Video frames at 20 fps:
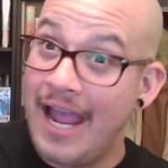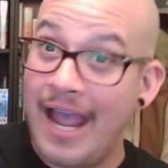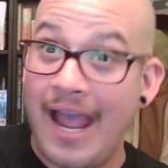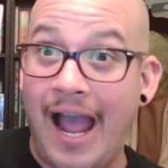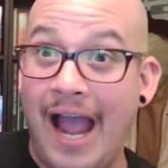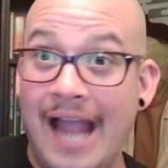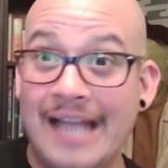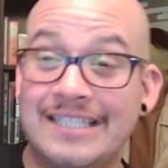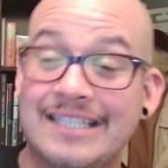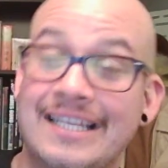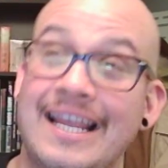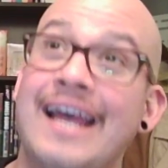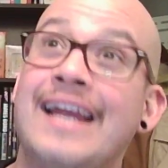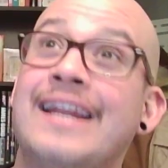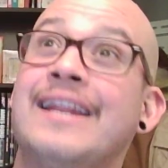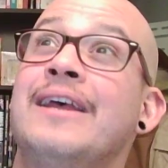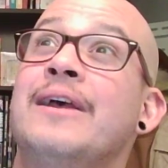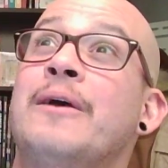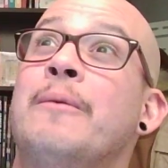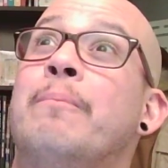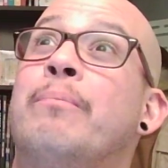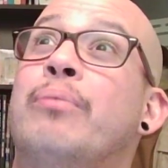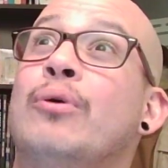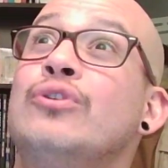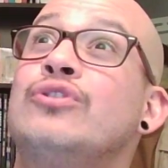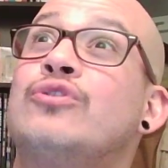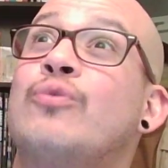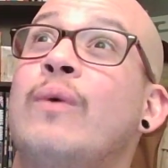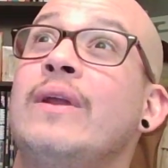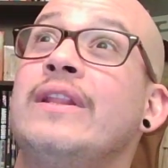I said,
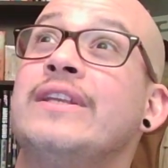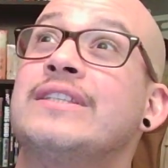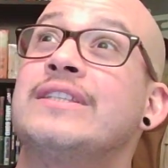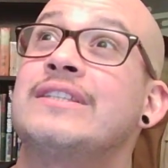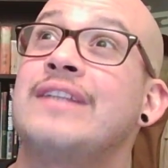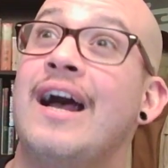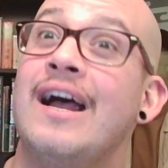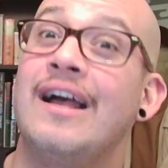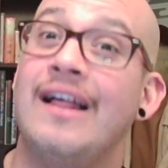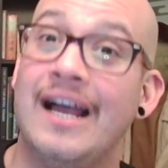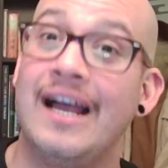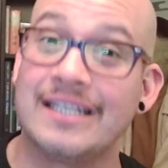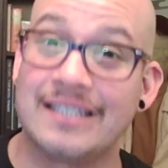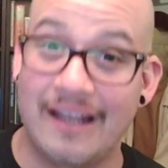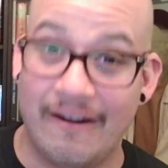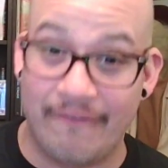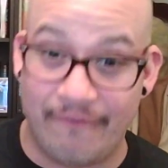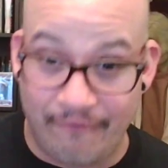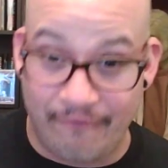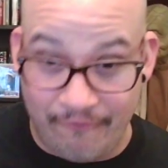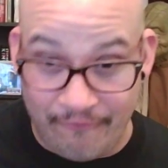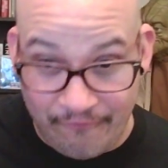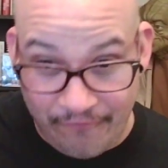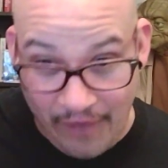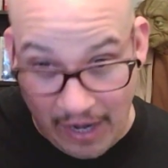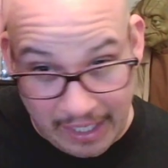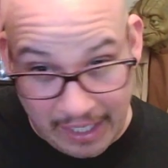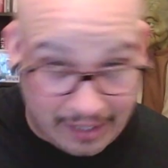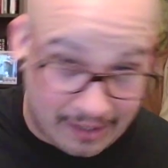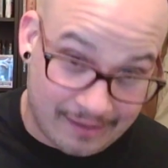Bruce Willis style, I said,
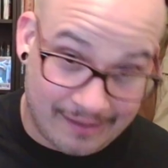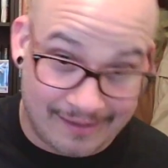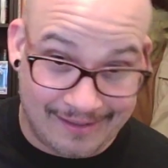fuck it.